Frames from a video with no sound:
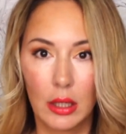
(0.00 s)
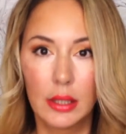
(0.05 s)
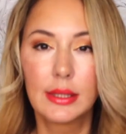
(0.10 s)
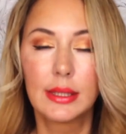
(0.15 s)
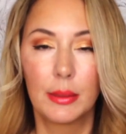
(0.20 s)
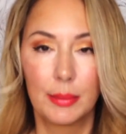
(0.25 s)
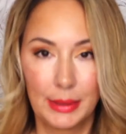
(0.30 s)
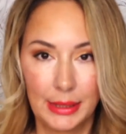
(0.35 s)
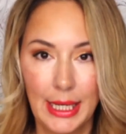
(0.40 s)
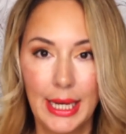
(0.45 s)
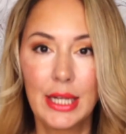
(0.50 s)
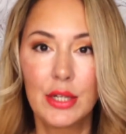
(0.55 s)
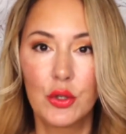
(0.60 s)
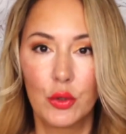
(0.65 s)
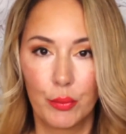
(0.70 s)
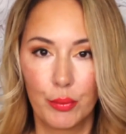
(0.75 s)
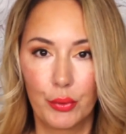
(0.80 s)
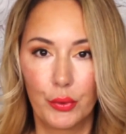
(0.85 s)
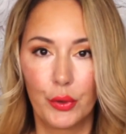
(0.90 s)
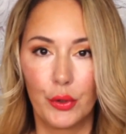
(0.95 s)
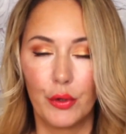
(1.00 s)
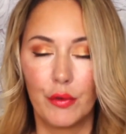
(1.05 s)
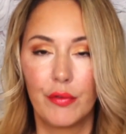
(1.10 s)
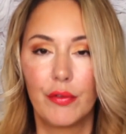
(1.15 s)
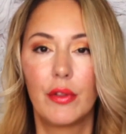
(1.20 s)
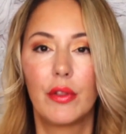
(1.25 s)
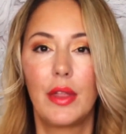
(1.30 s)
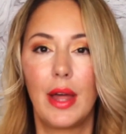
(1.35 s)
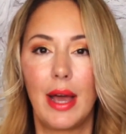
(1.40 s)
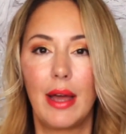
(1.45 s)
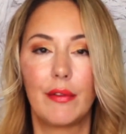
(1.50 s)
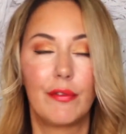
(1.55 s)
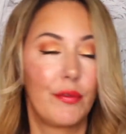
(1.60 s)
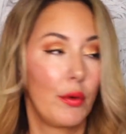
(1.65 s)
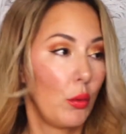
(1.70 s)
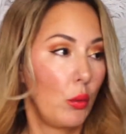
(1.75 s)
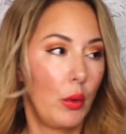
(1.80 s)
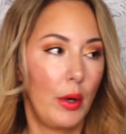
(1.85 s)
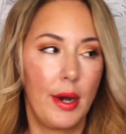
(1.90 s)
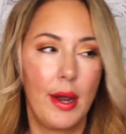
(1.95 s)
substantial proof that for
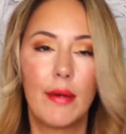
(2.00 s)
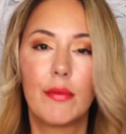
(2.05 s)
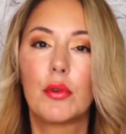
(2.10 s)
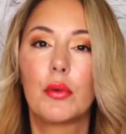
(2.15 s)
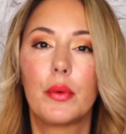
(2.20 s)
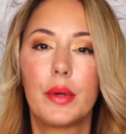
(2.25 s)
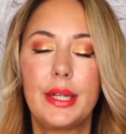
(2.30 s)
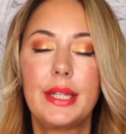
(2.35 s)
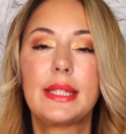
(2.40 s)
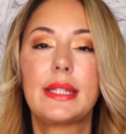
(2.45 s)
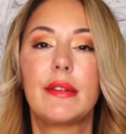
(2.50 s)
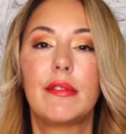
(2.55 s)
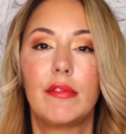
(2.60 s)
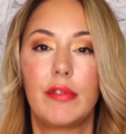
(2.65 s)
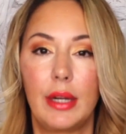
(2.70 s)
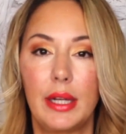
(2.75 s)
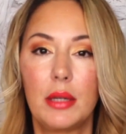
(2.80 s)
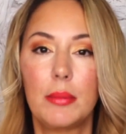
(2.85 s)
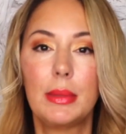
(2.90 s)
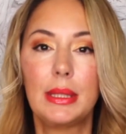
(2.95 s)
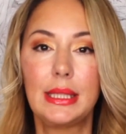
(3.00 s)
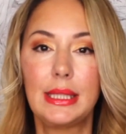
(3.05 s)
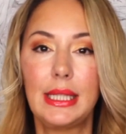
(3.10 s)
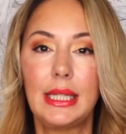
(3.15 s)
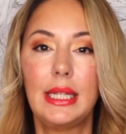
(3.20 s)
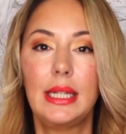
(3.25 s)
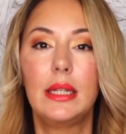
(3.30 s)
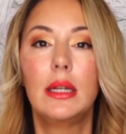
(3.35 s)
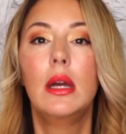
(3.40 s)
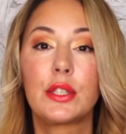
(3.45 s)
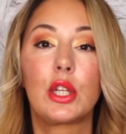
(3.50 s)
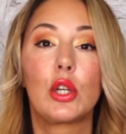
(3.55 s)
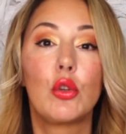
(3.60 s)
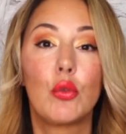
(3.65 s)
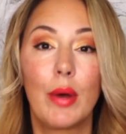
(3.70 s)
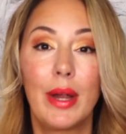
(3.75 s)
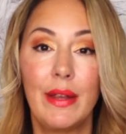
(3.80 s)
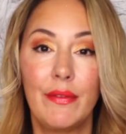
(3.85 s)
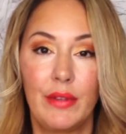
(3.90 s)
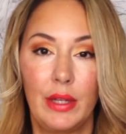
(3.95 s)
whatever reason, vitamin D, there's a
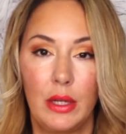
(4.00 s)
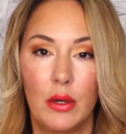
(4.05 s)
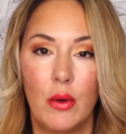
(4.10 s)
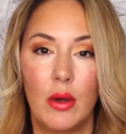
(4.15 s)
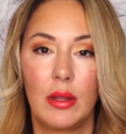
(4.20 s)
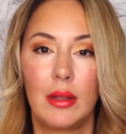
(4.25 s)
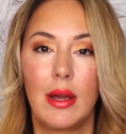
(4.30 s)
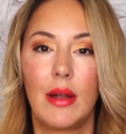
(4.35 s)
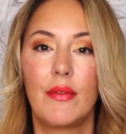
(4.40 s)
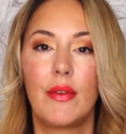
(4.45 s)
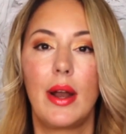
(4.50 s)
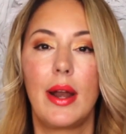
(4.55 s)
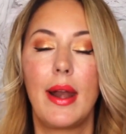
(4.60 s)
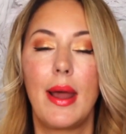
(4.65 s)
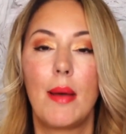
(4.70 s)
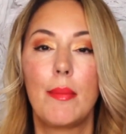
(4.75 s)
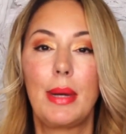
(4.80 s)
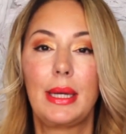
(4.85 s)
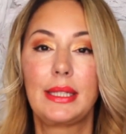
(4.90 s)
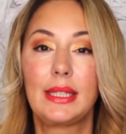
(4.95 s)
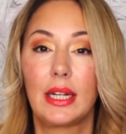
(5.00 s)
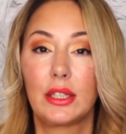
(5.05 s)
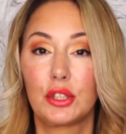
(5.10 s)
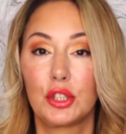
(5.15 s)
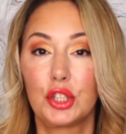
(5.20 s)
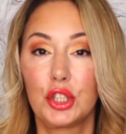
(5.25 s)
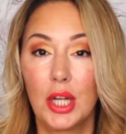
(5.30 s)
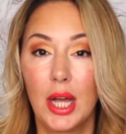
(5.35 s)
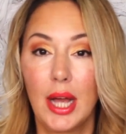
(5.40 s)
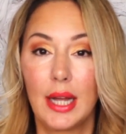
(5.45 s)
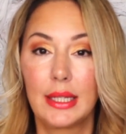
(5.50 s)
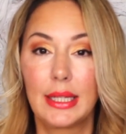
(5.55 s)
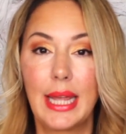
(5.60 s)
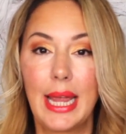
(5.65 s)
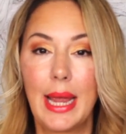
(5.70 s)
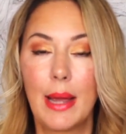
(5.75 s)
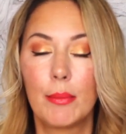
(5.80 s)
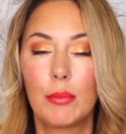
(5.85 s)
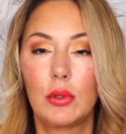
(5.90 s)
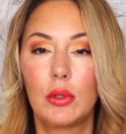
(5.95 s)
great video online right now by Dr. John
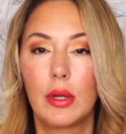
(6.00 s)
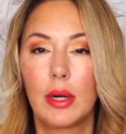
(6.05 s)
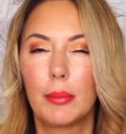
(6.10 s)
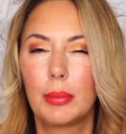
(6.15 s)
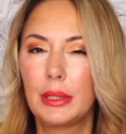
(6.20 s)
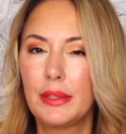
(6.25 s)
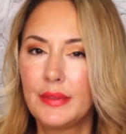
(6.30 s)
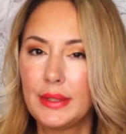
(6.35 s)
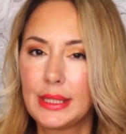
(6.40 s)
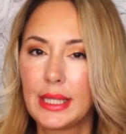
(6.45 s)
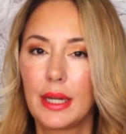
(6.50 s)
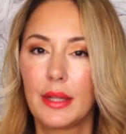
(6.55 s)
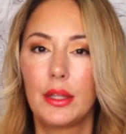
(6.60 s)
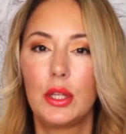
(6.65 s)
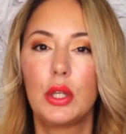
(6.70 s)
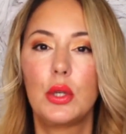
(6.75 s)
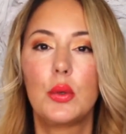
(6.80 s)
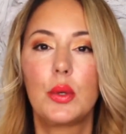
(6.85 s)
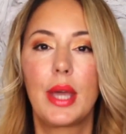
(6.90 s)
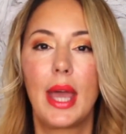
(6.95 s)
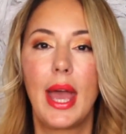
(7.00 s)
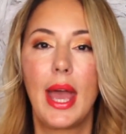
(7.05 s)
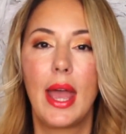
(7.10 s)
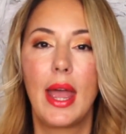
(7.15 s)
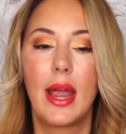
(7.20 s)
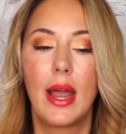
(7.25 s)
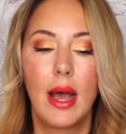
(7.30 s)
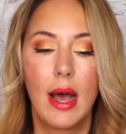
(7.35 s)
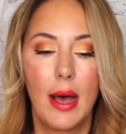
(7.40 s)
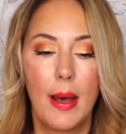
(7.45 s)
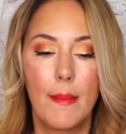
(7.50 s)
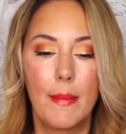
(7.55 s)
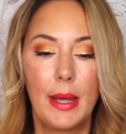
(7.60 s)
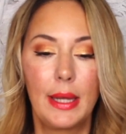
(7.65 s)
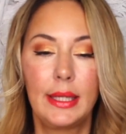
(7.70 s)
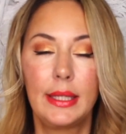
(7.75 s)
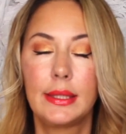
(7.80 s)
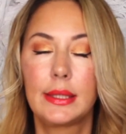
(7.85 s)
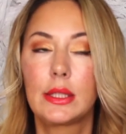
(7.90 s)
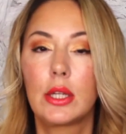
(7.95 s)
Campbell, and I believe he's out of the UK, and
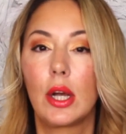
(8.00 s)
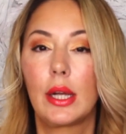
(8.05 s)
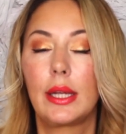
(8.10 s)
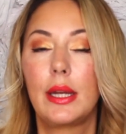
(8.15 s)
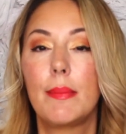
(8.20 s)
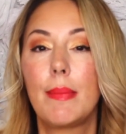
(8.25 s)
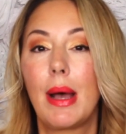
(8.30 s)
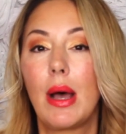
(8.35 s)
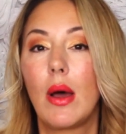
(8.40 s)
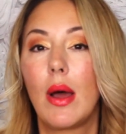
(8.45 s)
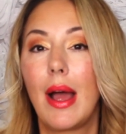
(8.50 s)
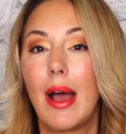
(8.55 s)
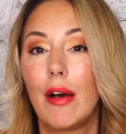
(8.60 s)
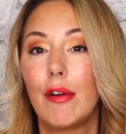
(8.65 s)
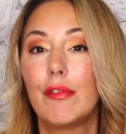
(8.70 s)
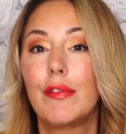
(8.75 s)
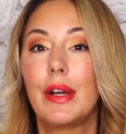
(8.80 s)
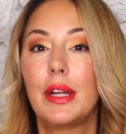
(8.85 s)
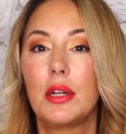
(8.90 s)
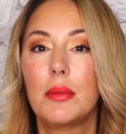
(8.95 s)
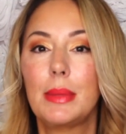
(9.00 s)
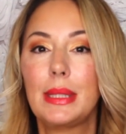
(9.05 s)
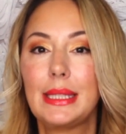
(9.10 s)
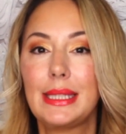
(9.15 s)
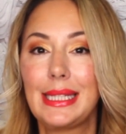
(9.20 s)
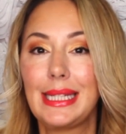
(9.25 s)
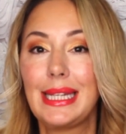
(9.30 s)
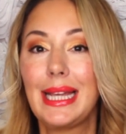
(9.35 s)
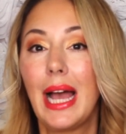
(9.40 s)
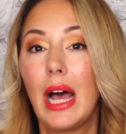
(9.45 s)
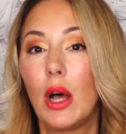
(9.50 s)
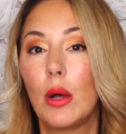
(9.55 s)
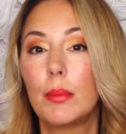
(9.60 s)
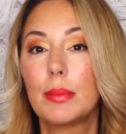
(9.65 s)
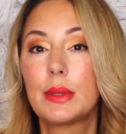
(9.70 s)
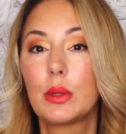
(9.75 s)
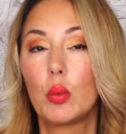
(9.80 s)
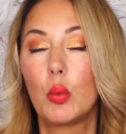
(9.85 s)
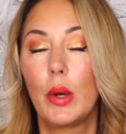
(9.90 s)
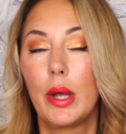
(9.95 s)
he's talking about how vitamin D
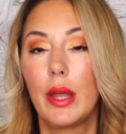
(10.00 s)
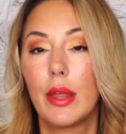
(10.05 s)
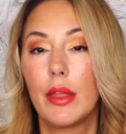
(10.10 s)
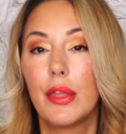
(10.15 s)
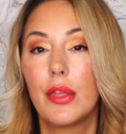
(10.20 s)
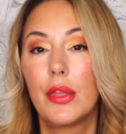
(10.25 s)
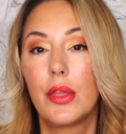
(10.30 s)
helps with